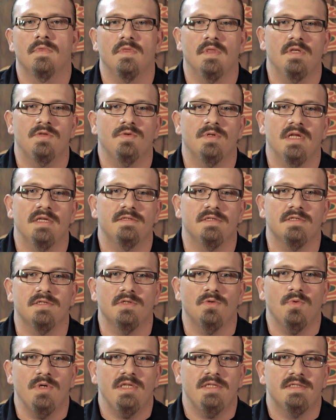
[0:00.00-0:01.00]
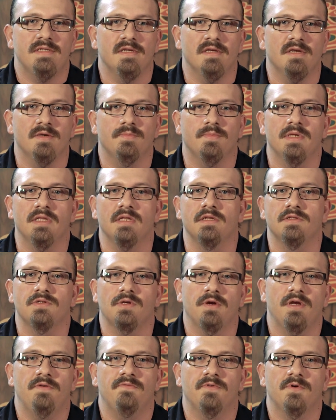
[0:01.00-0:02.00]
this one has a sweet tip and it's
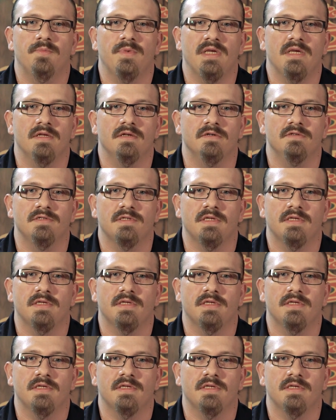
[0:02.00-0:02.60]
great for beginners